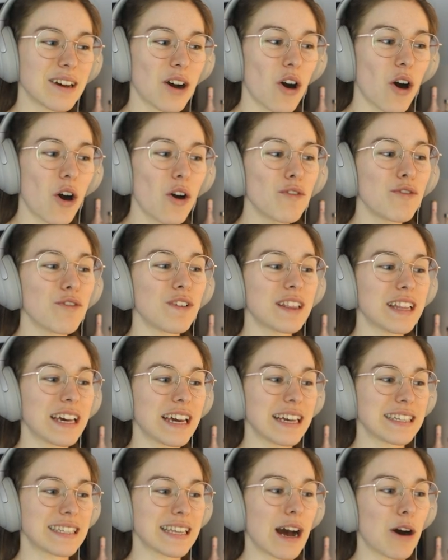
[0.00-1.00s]

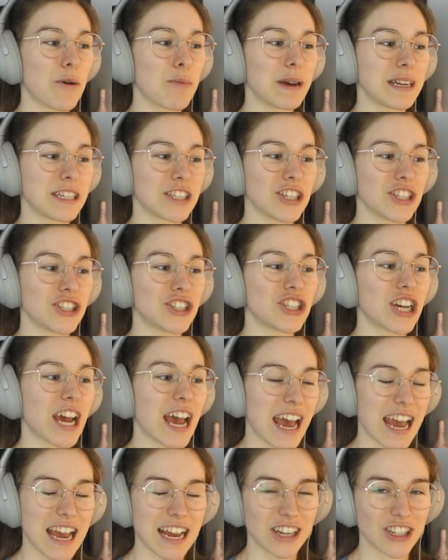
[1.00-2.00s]
hopefully is helping to
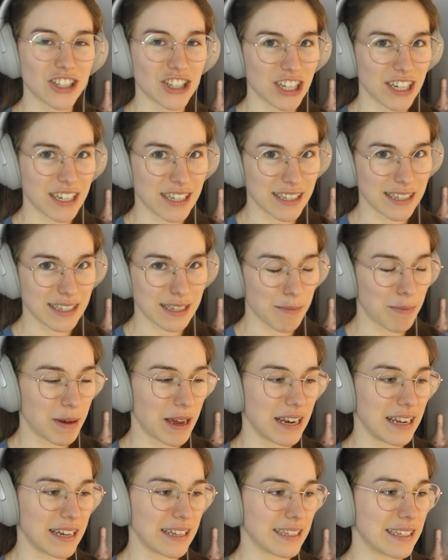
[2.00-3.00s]
change his
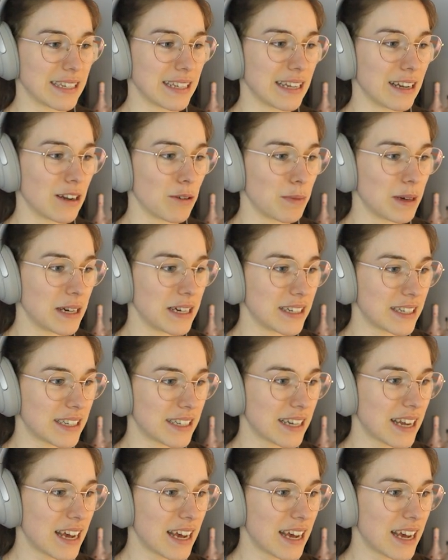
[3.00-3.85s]
opinions a little bit.